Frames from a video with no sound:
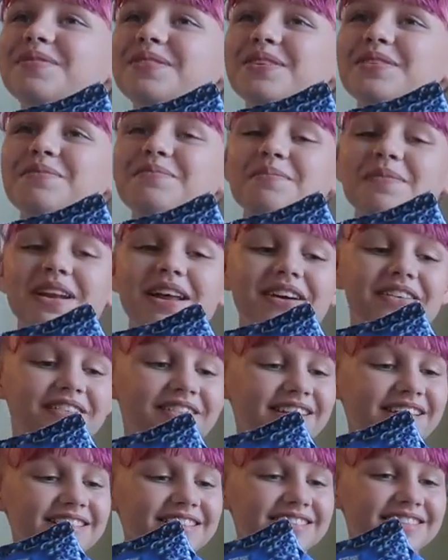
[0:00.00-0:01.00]

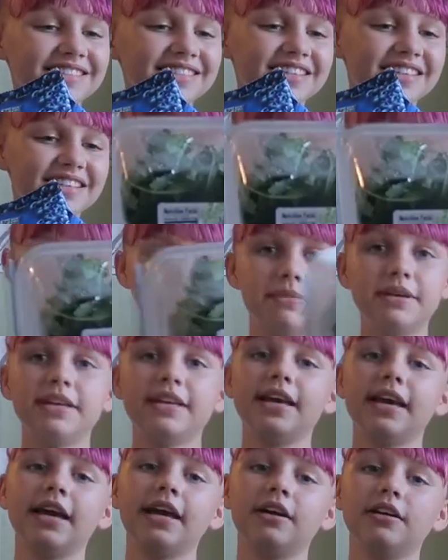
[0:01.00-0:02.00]
blueberries. Baby
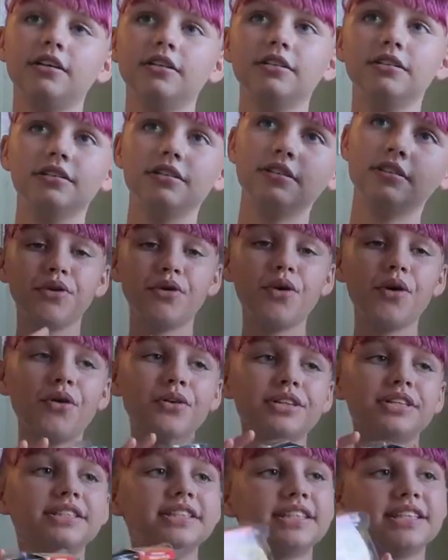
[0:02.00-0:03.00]
kale.
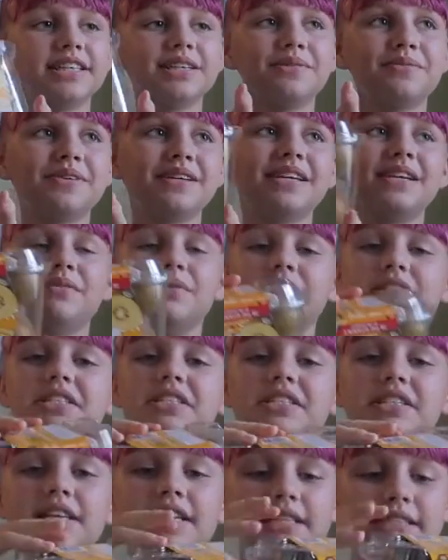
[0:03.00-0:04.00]
Golden kiwi,
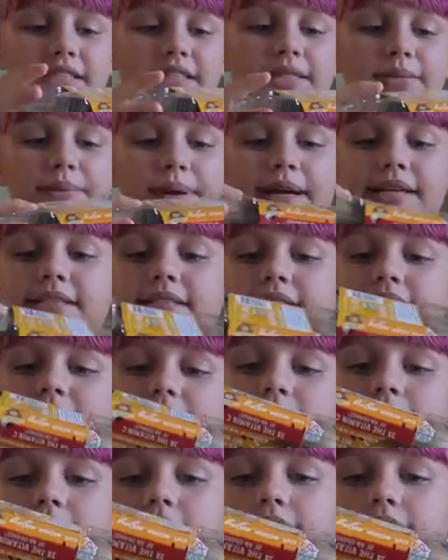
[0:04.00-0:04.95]
which is the best.